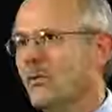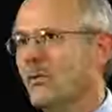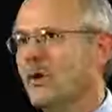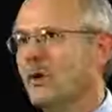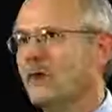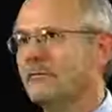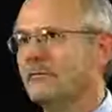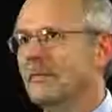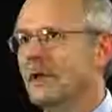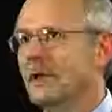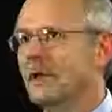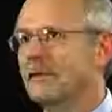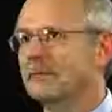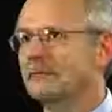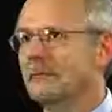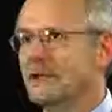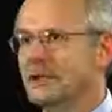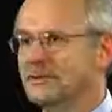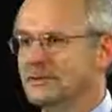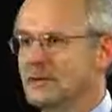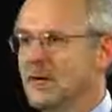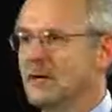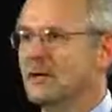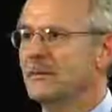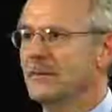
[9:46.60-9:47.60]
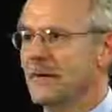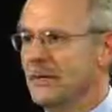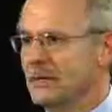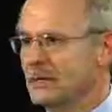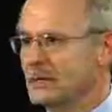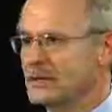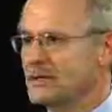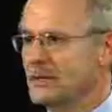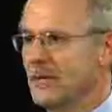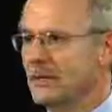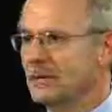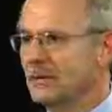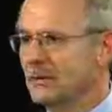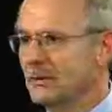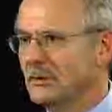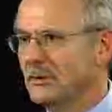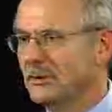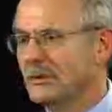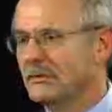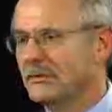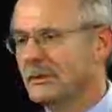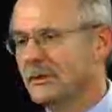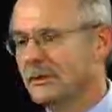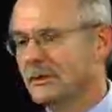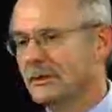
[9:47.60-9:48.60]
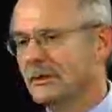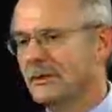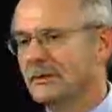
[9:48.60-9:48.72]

Well, I'll talk about in general.